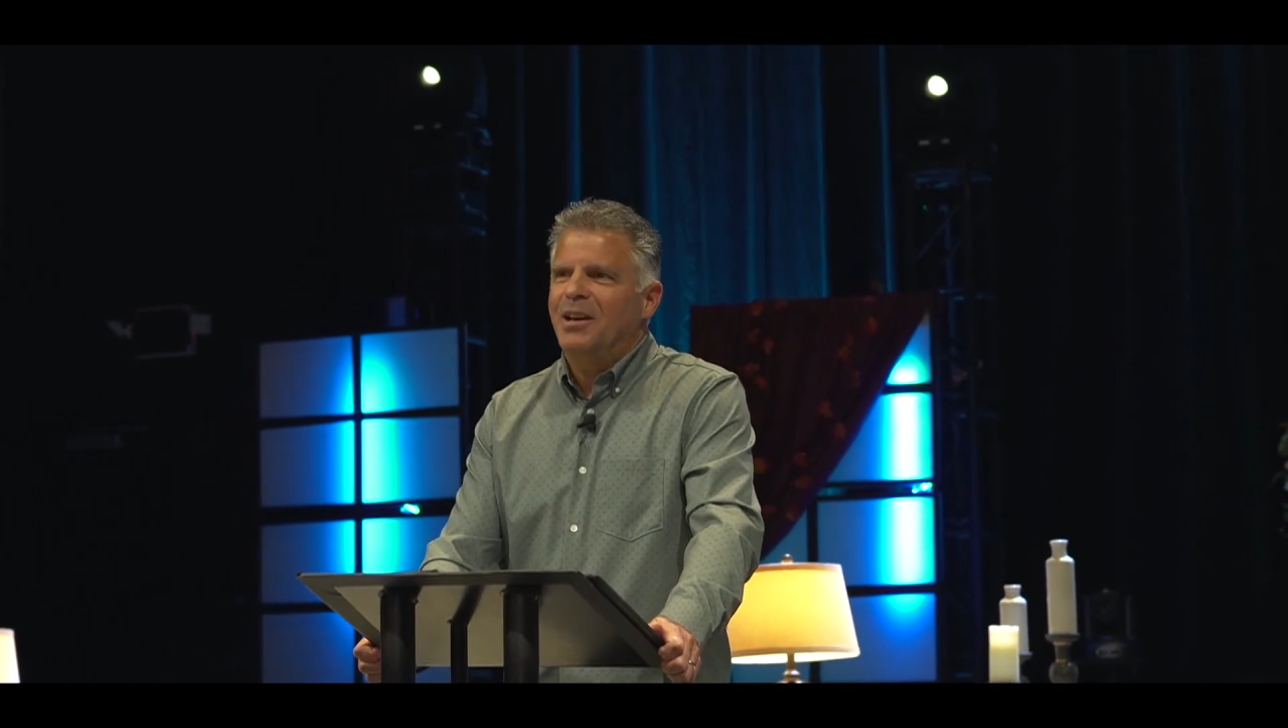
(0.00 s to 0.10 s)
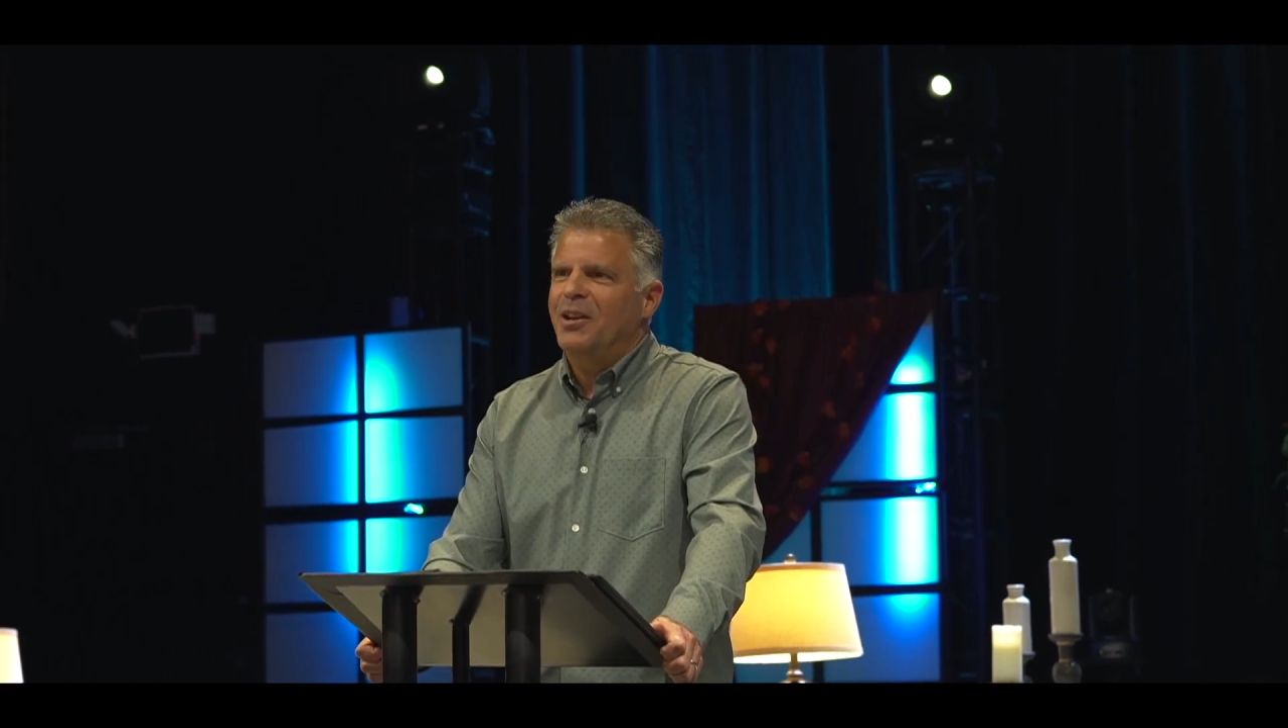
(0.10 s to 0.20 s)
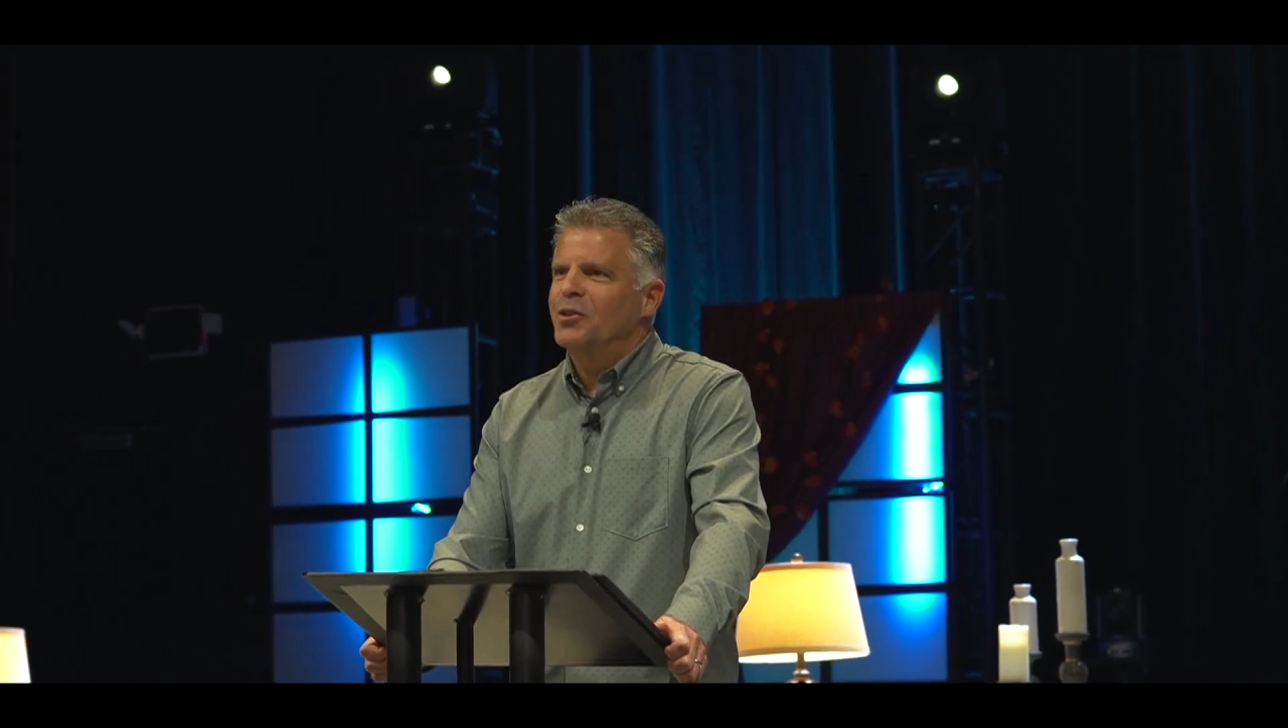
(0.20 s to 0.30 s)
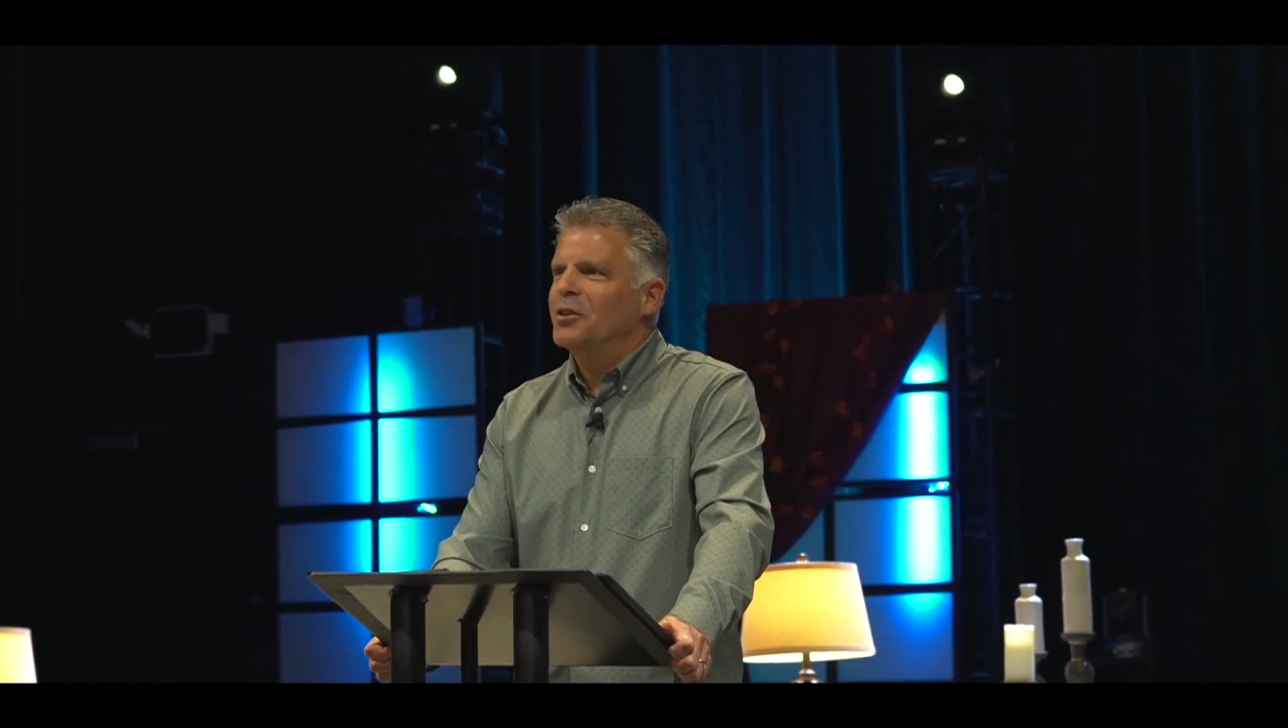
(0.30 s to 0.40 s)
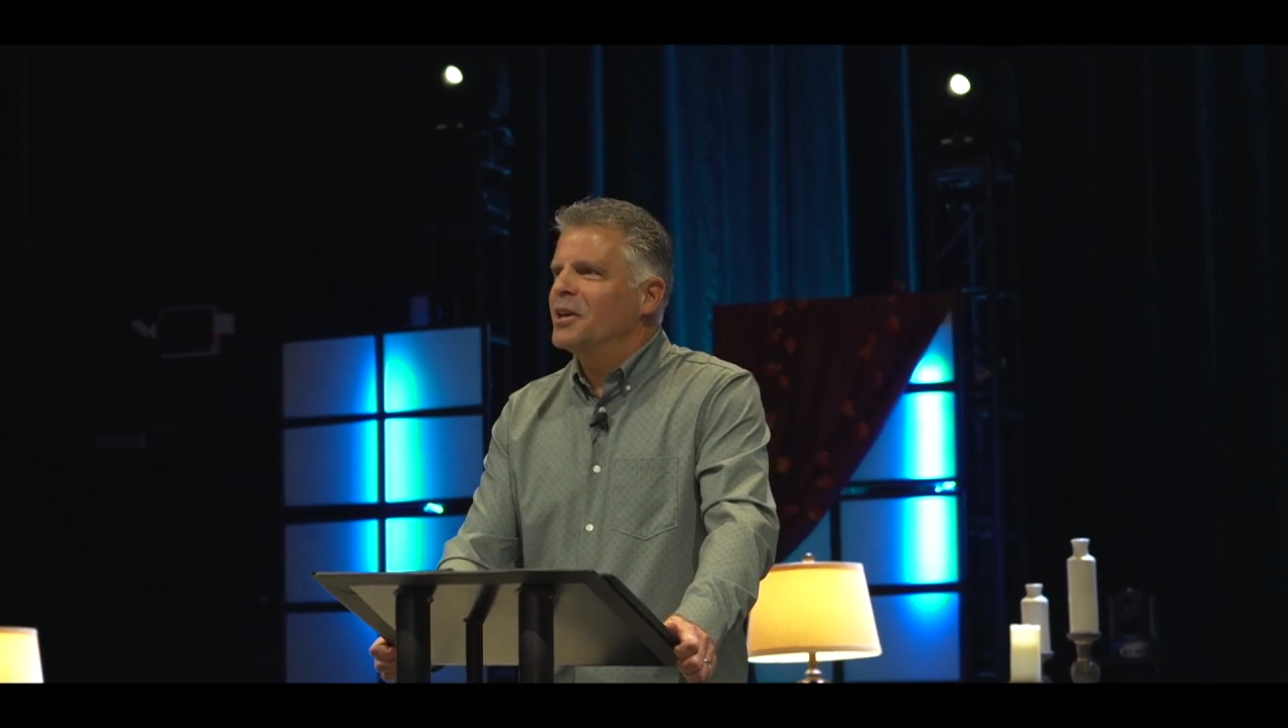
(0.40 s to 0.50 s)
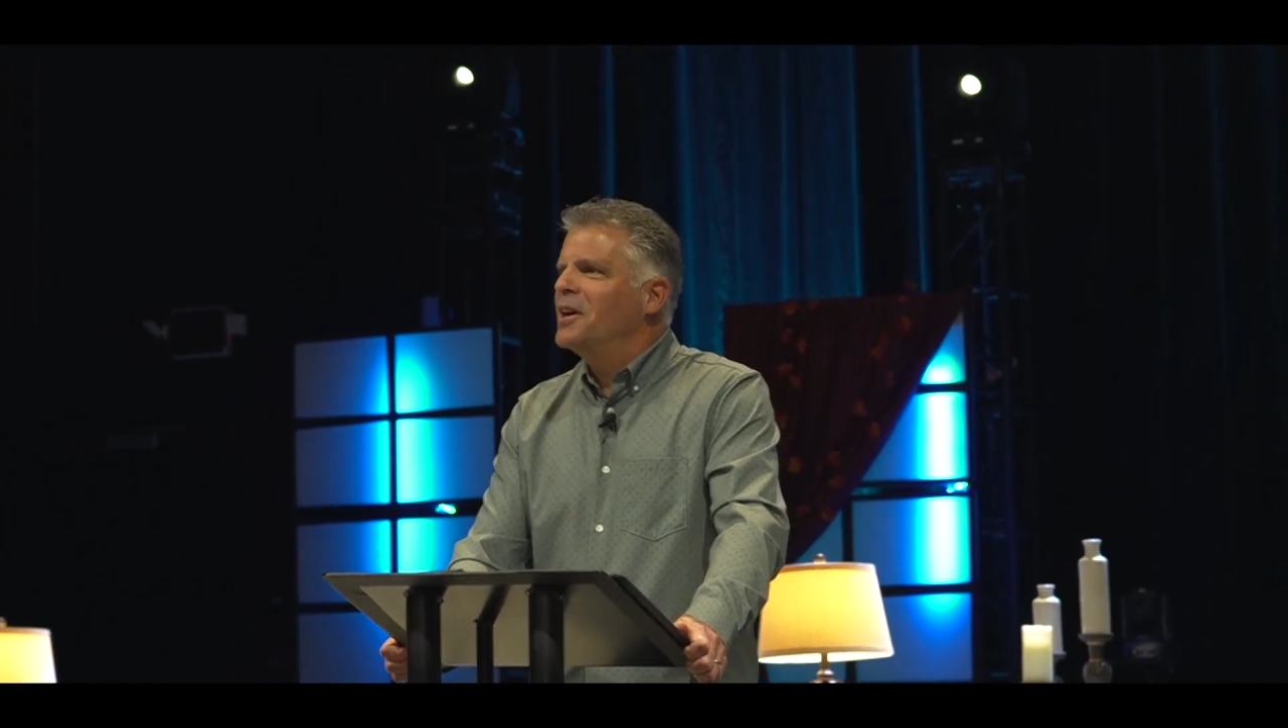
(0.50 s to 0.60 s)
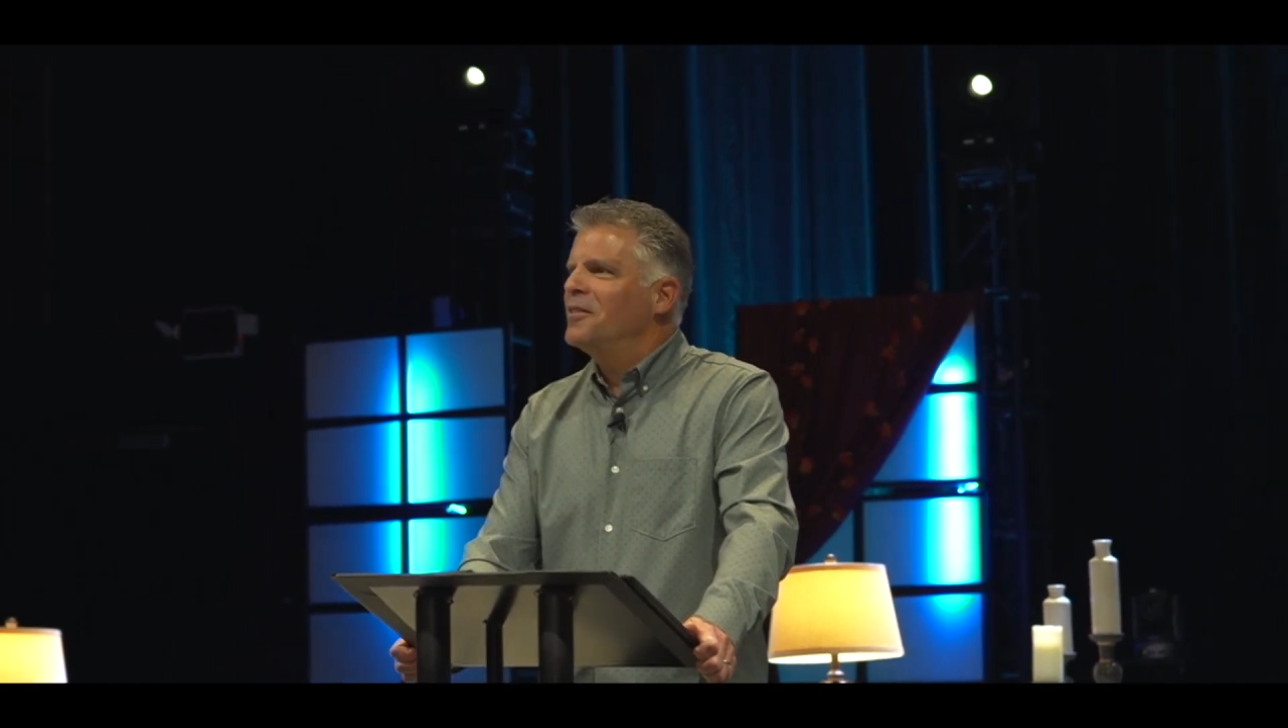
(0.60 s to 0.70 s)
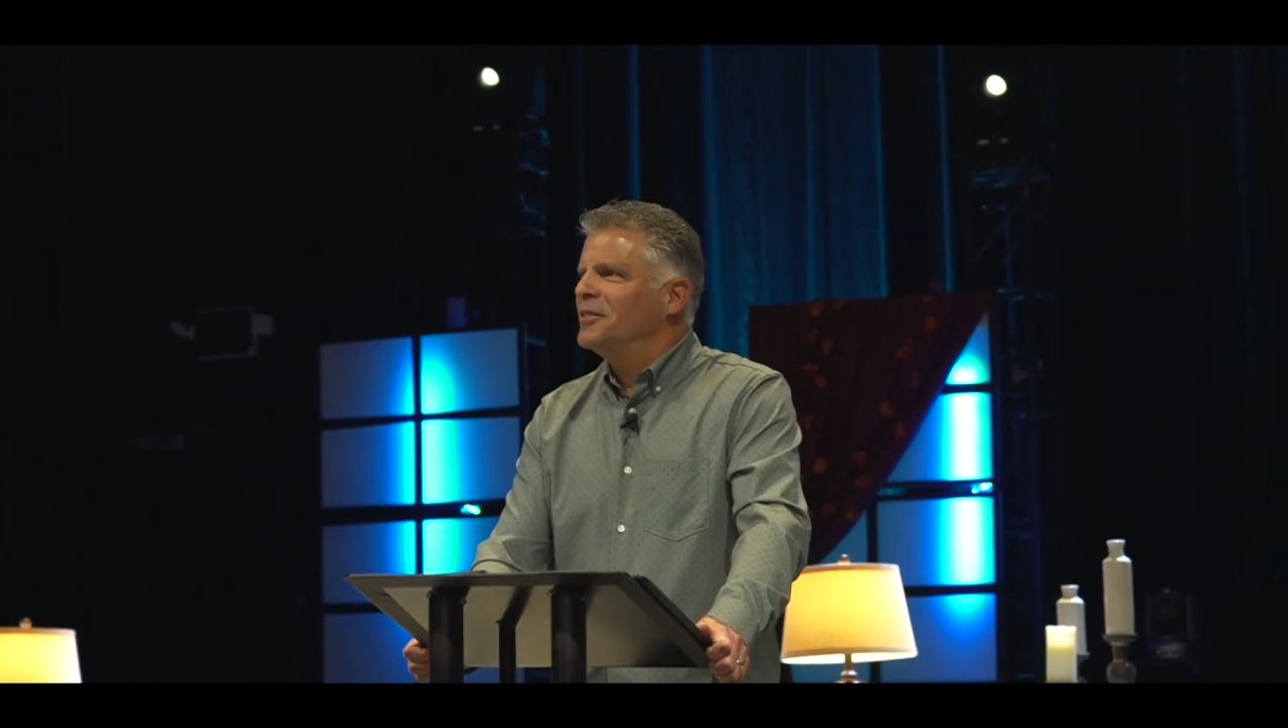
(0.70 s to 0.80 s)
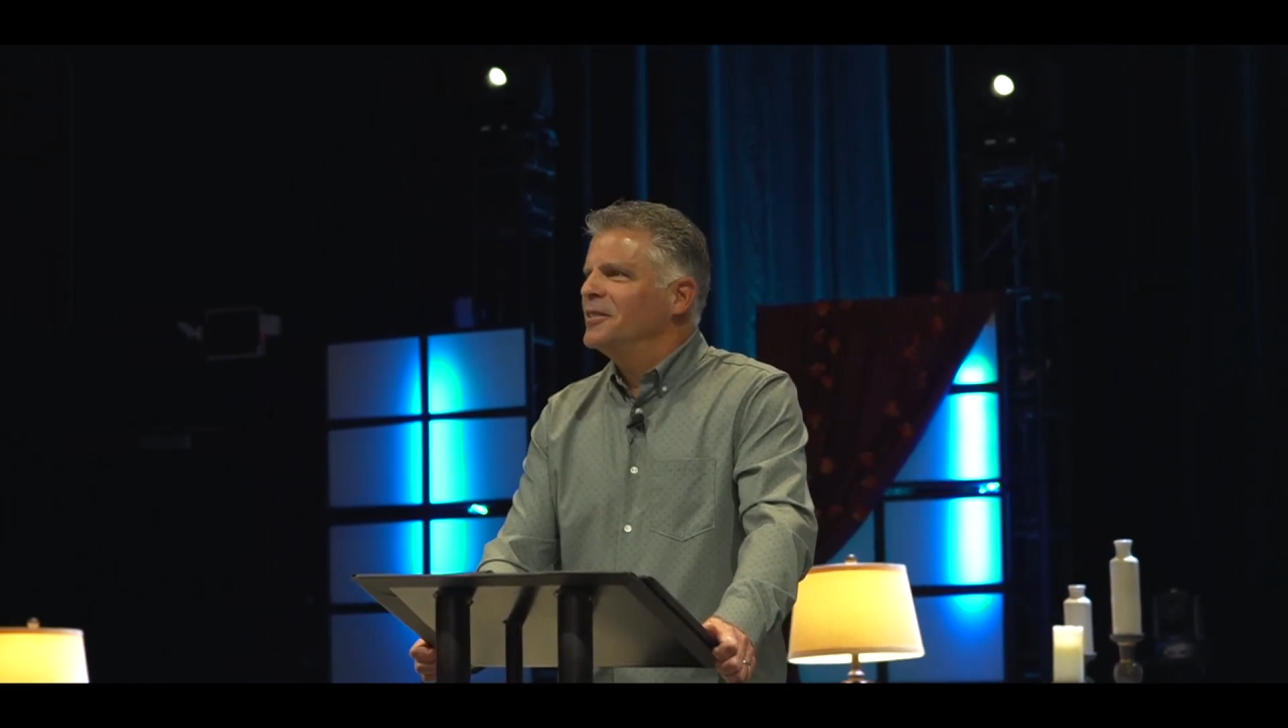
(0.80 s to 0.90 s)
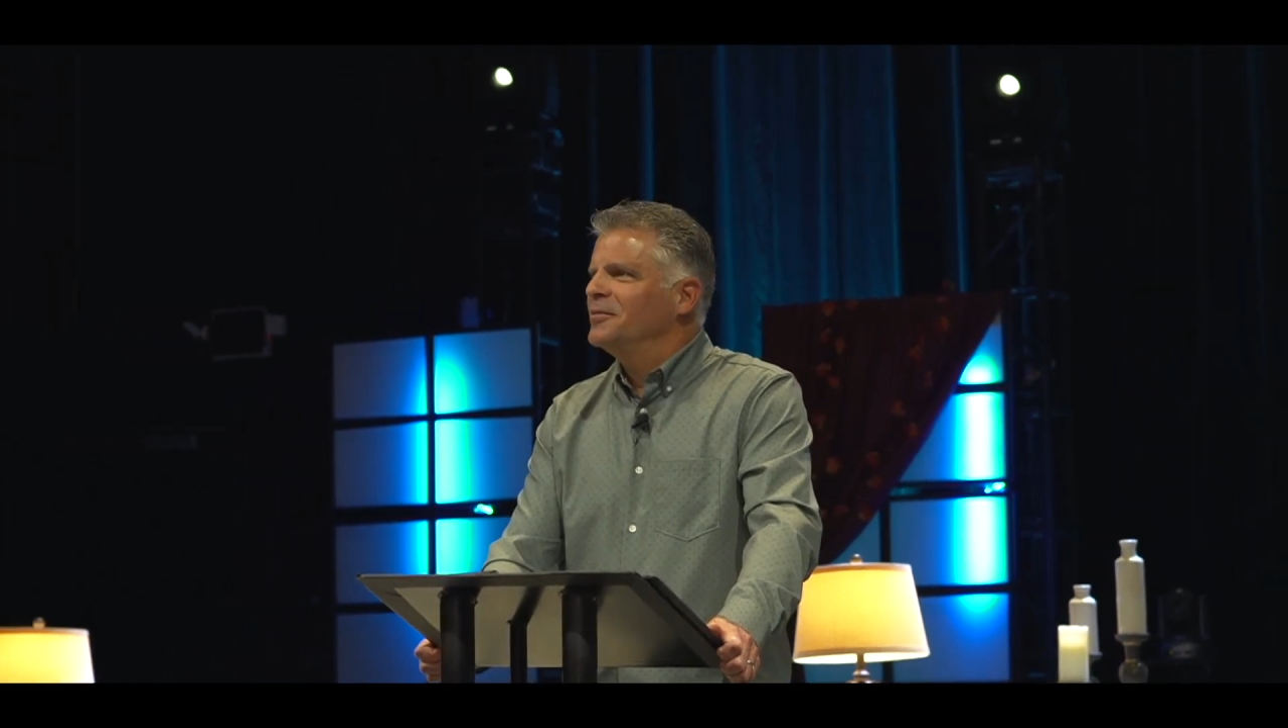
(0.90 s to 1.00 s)
under the
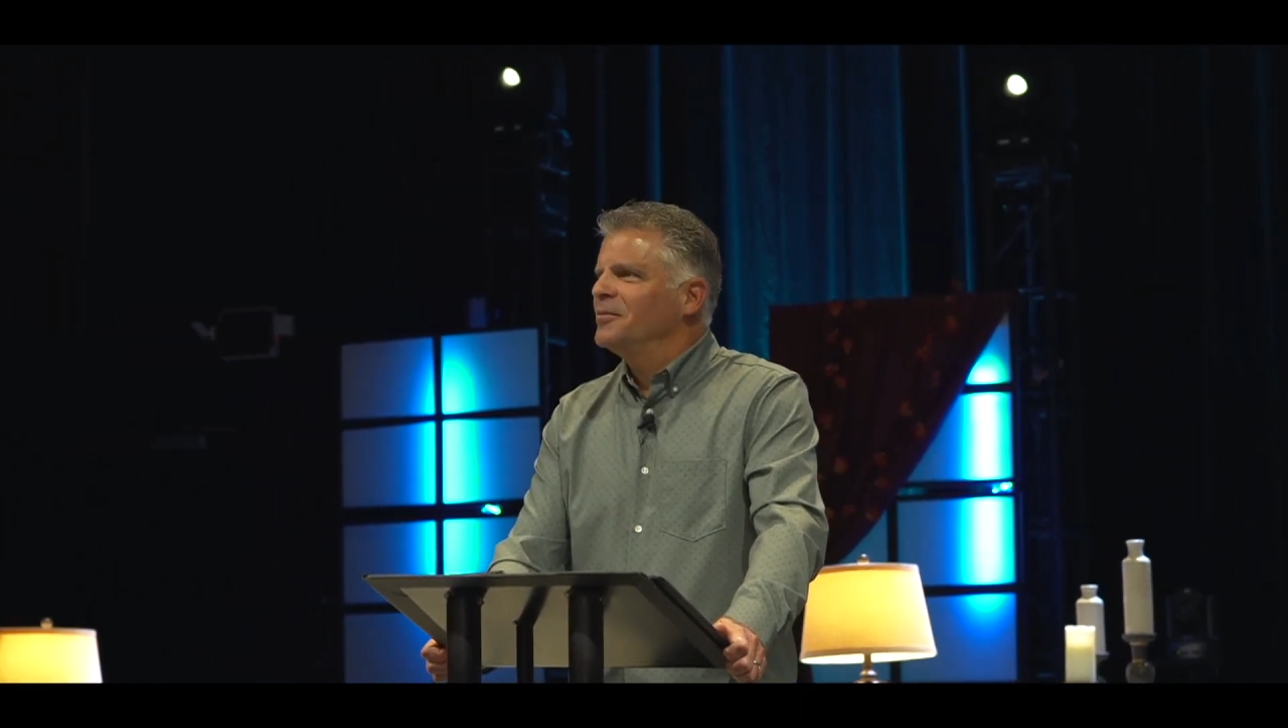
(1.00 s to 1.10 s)
cover.